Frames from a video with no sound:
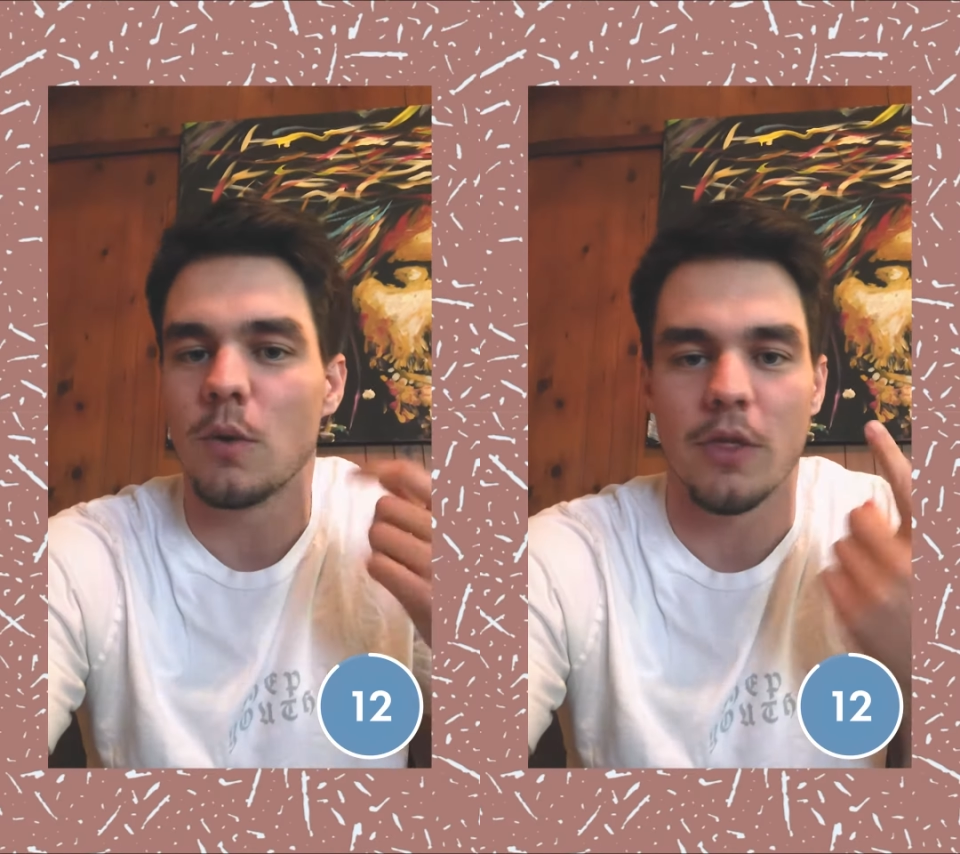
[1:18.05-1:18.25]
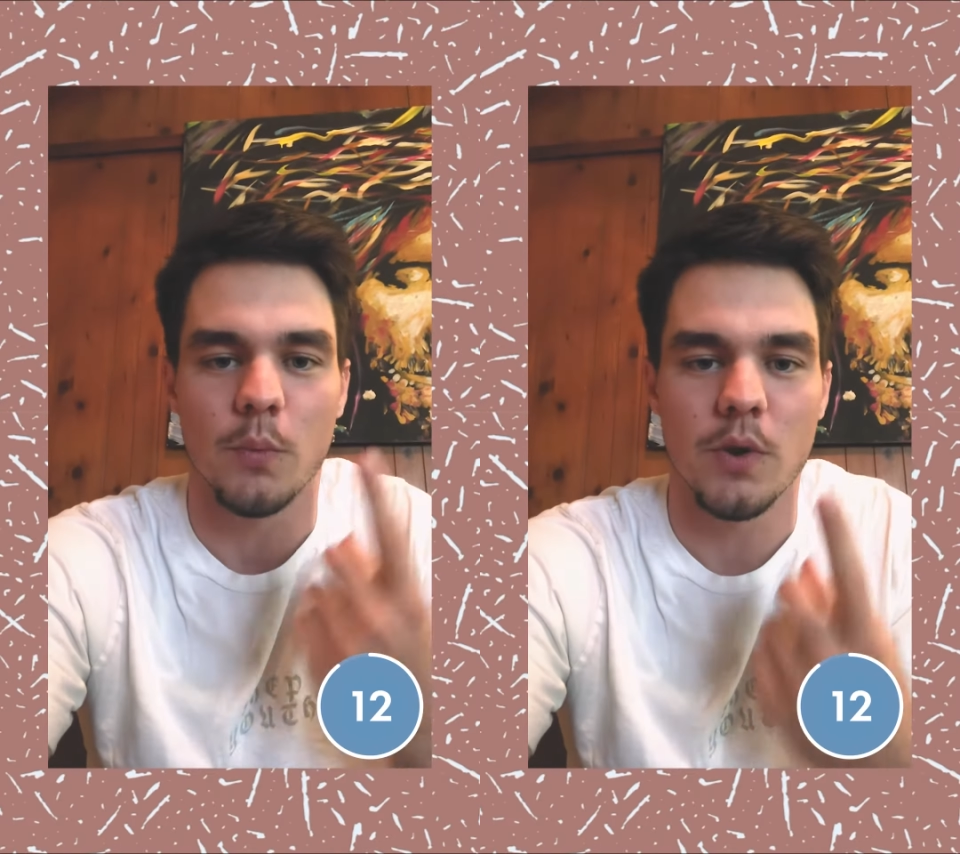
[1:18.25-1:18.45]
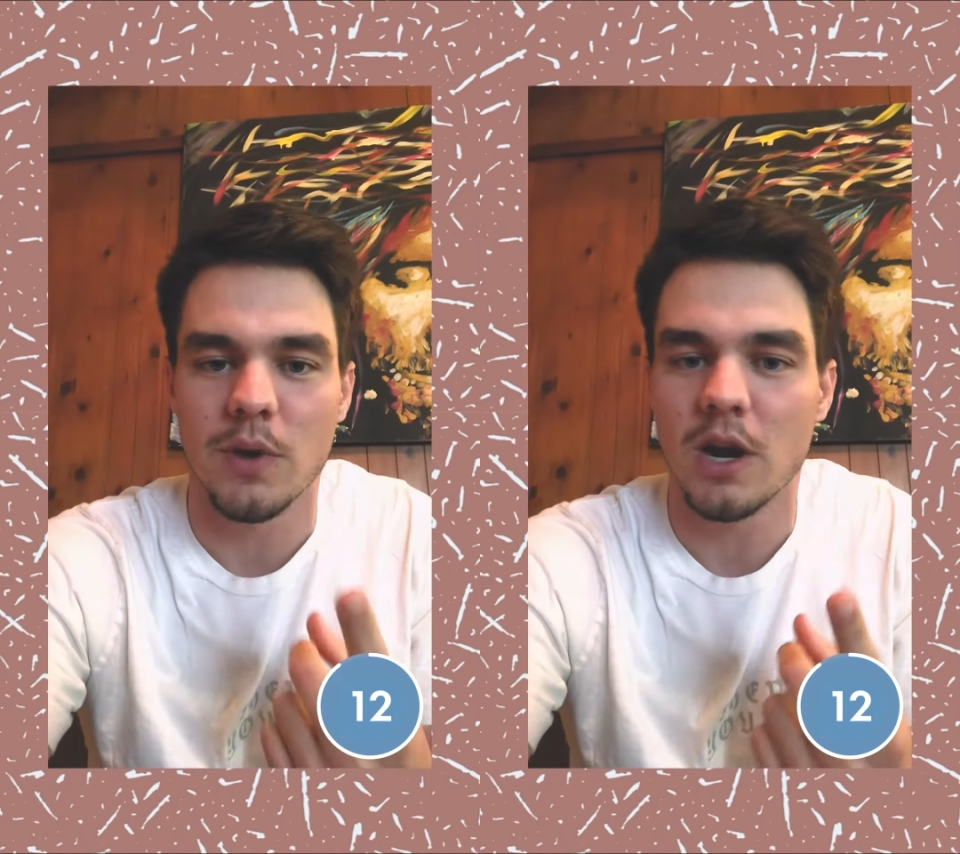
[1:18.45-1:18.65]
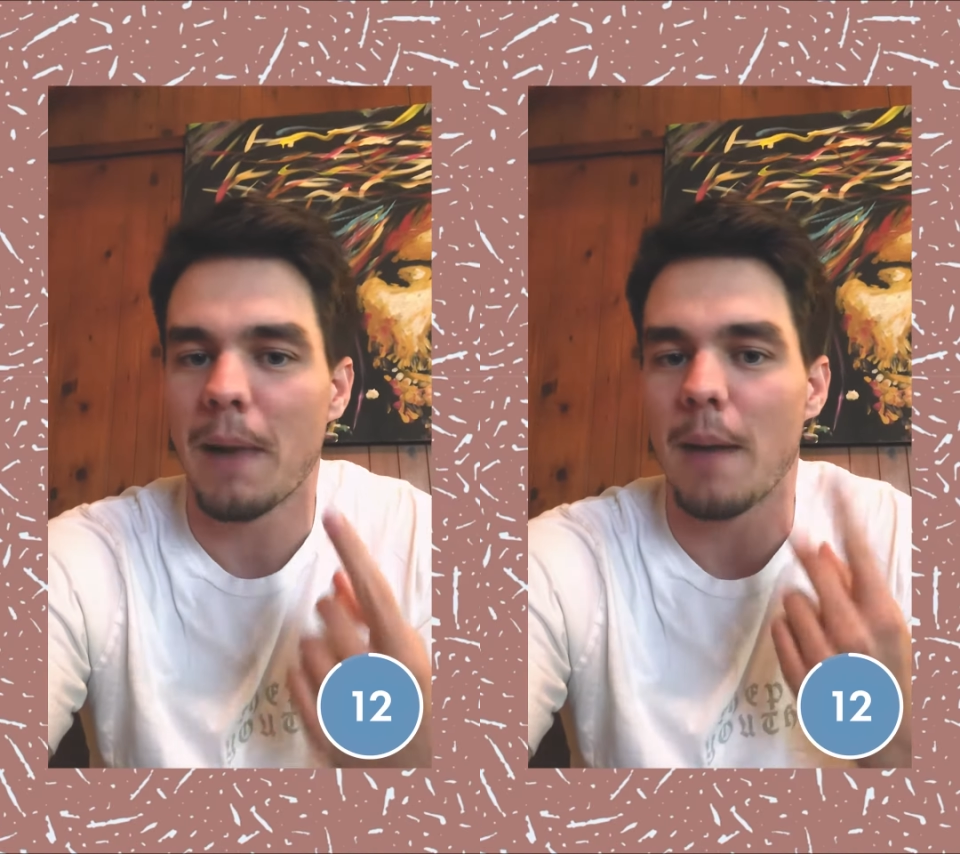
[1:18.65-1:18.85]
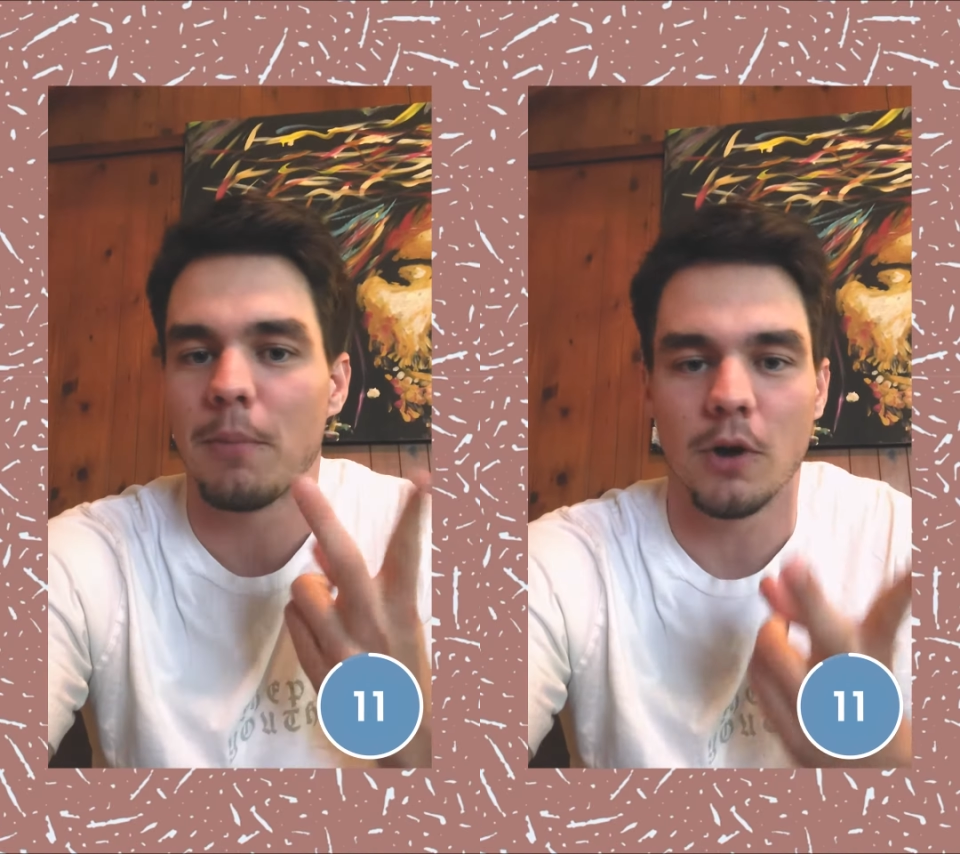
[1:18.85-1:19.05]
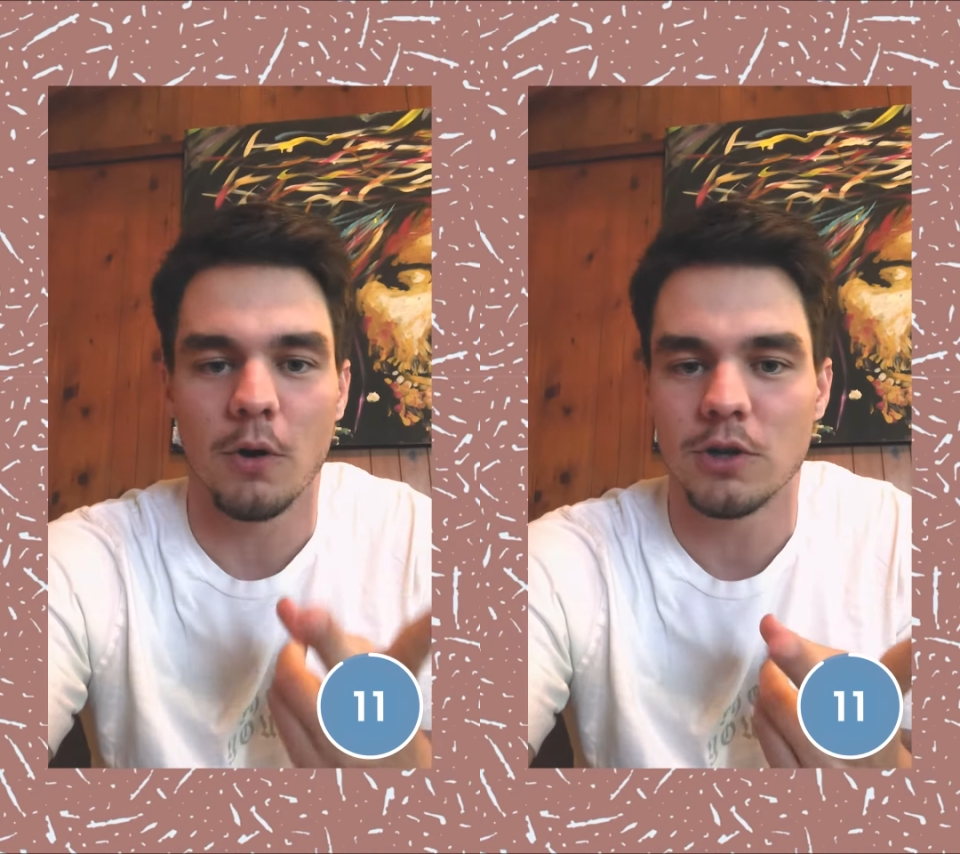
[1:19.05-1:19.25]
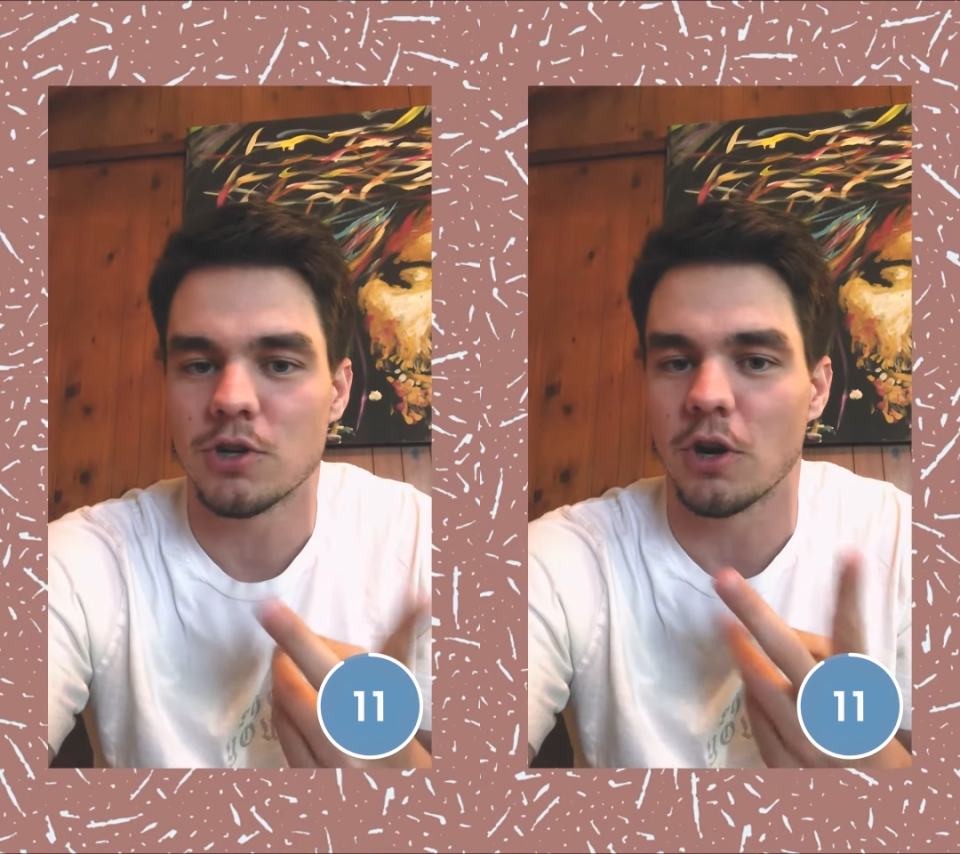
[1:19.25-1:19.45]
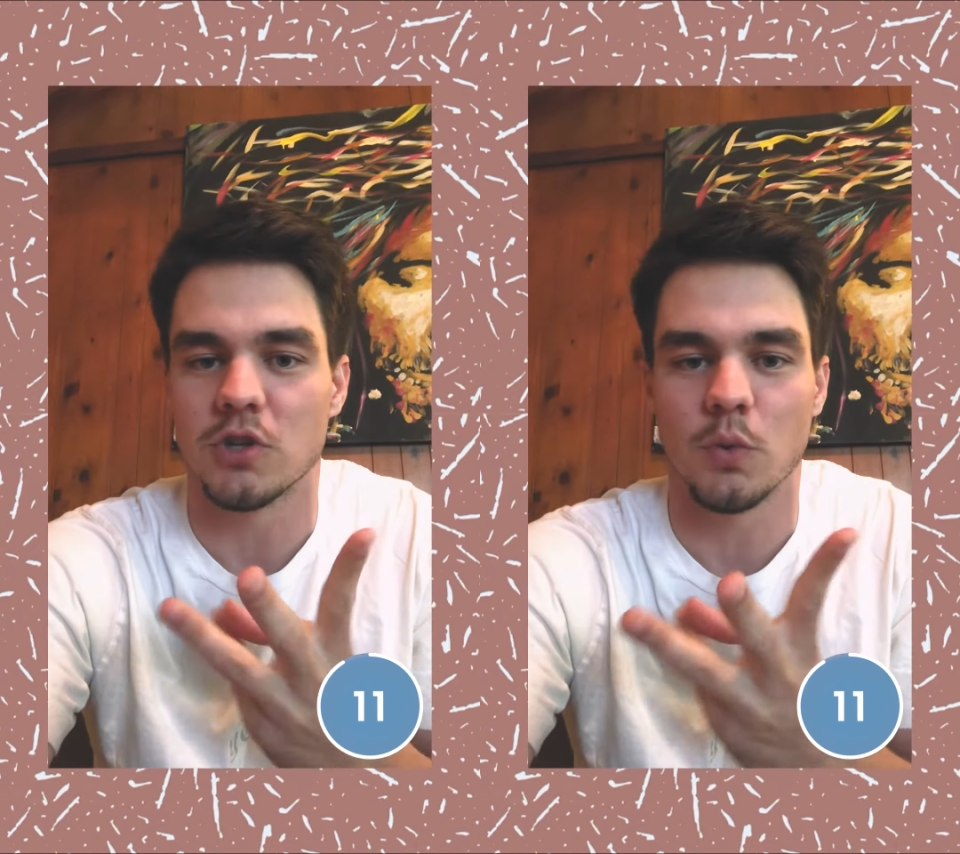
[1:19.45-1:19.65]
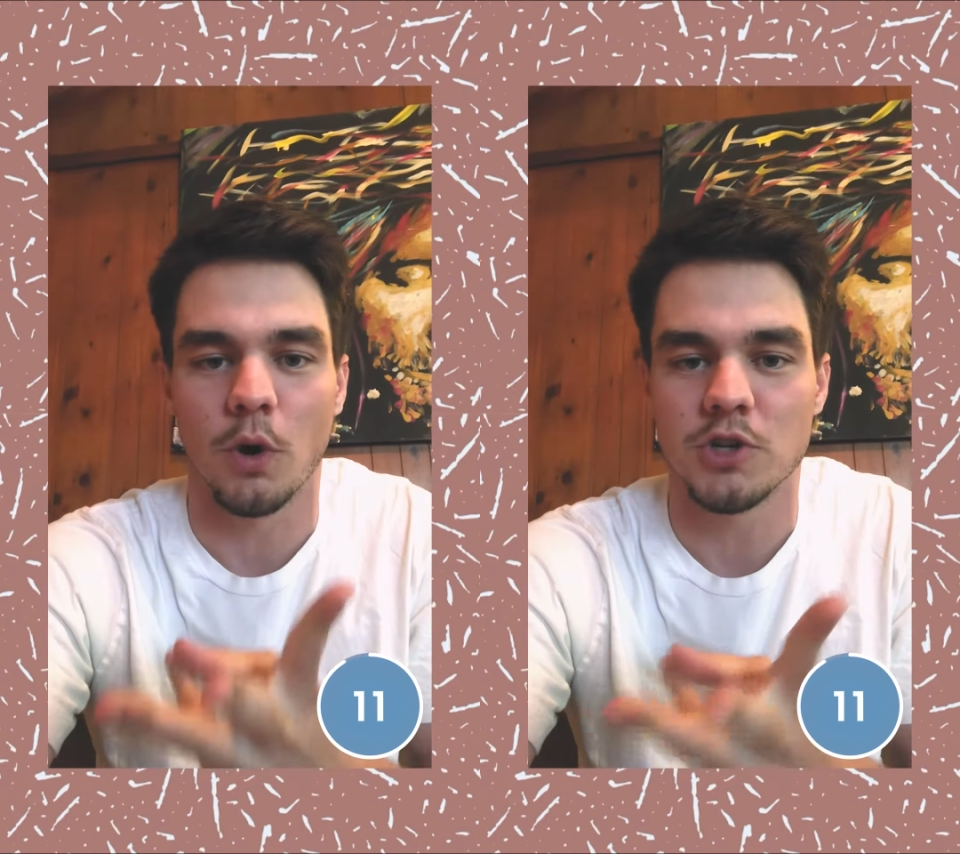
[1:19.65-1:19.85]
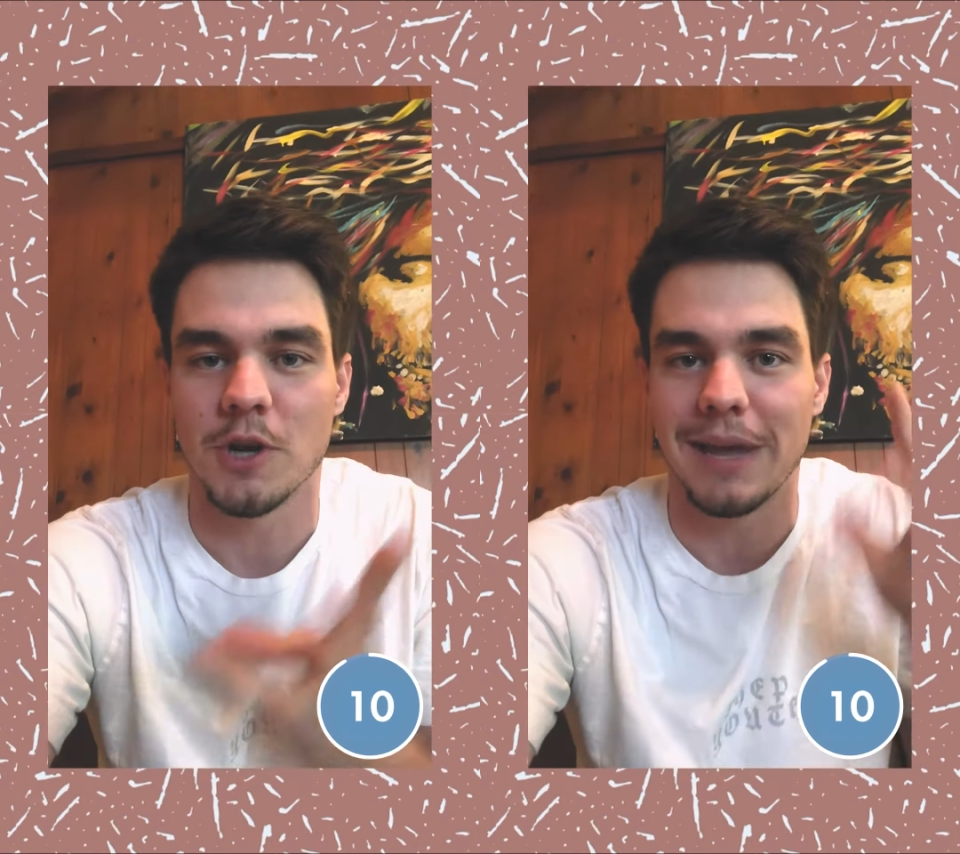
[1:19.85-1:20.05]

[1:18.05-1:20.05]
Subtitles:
whether we read our Bible, go to church, worship,